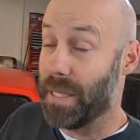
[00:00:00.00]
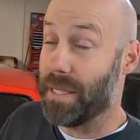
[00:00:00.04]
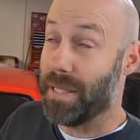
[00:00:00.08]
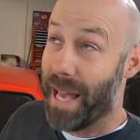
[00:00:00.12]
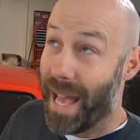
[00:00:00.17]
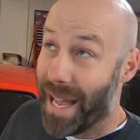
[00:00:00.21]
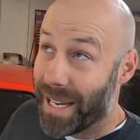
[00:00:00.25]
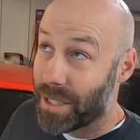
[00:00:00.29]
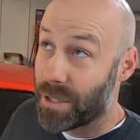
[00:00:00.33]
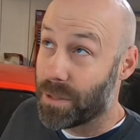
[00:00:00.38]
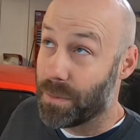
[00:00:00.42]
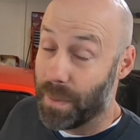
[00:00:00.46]

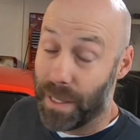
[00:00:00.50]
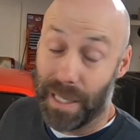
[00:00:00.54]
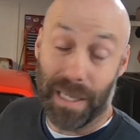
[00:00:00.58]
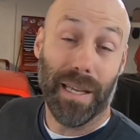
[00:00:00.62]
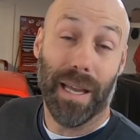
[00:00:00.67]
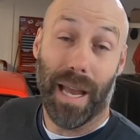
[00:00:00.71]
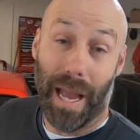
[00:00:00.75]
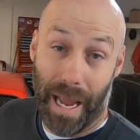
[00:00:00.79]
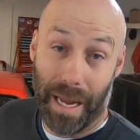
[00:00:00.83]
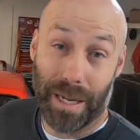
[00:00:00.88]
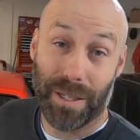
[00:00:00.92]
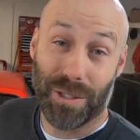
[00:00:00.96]
texted me
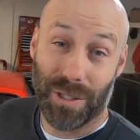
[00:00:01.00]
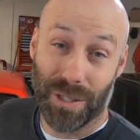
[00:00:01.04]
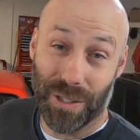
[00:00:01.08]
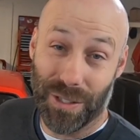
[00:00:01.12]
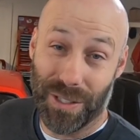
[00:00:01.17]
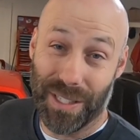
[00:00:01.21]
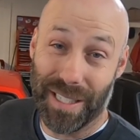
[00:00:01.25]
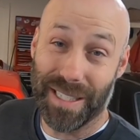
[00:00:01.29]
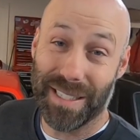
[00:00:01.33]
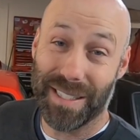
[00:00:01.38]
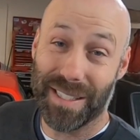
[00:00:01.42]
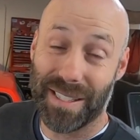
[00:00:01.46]

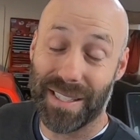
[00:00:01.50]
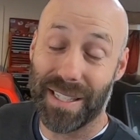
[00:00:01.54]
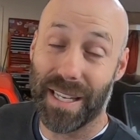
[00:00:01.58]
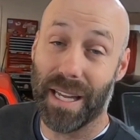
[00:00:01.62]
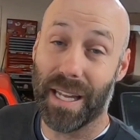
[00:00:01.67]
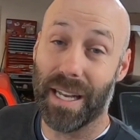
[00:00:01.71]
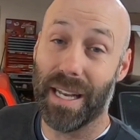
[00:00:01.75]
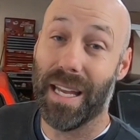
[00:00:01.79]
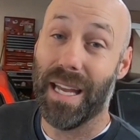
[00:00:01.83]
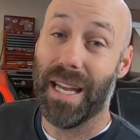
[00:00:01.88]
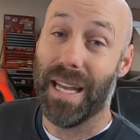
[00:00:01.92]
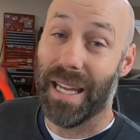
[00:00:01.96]
actually, and
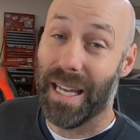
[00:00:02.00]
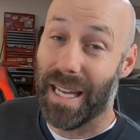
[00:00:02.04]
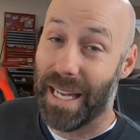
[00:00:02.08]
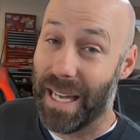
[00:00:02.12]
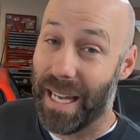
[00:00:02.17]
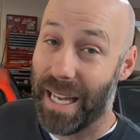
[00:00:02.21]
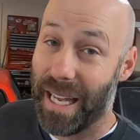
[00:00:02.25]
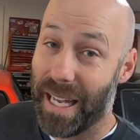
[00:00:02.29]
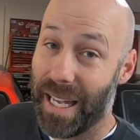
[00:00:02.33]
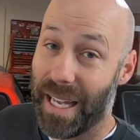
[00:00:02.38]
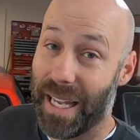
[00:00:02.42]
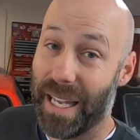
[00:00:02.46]
said,
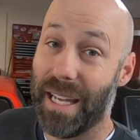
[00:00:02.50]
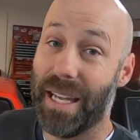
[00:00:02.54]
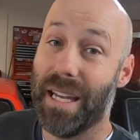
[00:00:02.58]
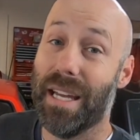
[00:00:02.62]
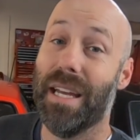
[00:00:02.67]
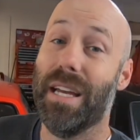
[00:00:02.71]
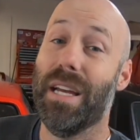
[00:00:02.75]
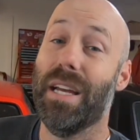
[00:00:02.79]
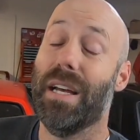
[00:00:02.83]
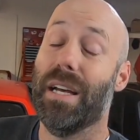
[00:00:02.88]
hey,